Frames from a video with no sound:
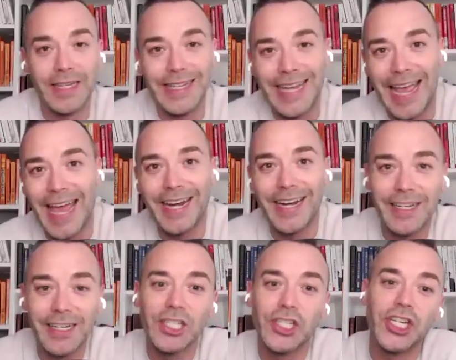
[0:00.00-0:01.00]
in
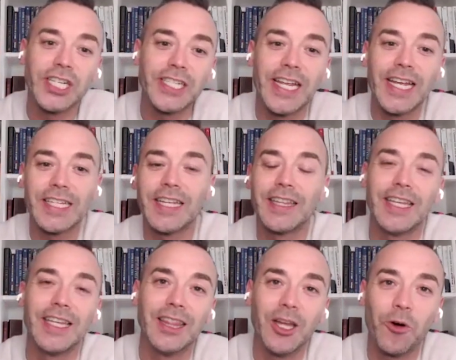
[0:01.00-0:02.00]
Canada just hit the
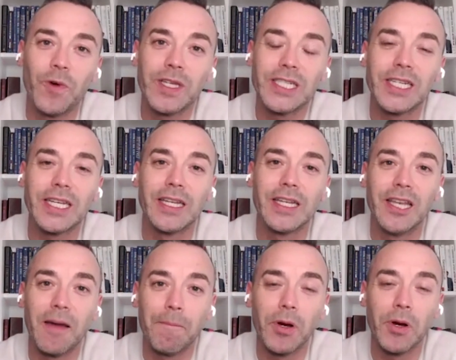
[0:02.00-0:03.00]
lowest
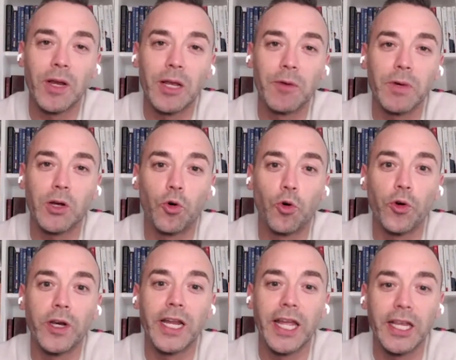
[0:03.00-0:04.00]
number in
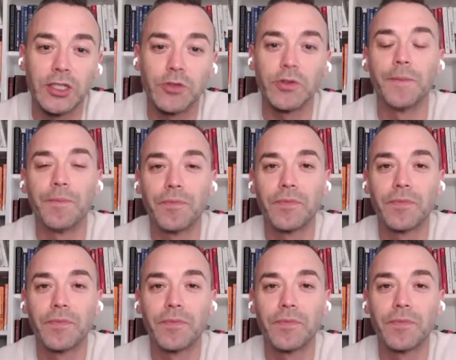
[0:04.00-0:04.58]
recorded history.